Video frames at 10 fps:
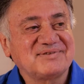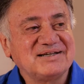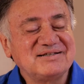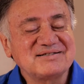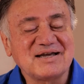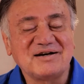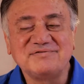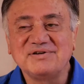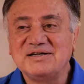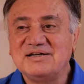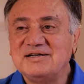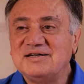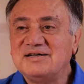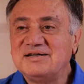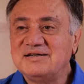instead of
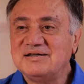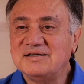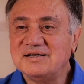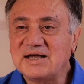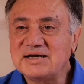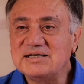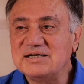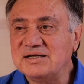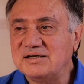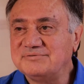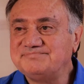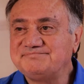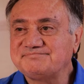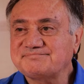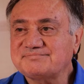letting it in,
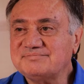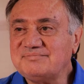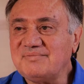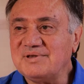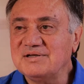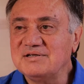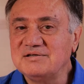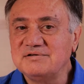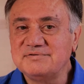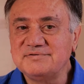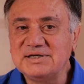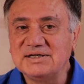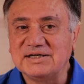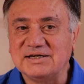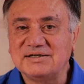
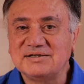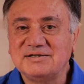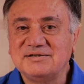feeling it,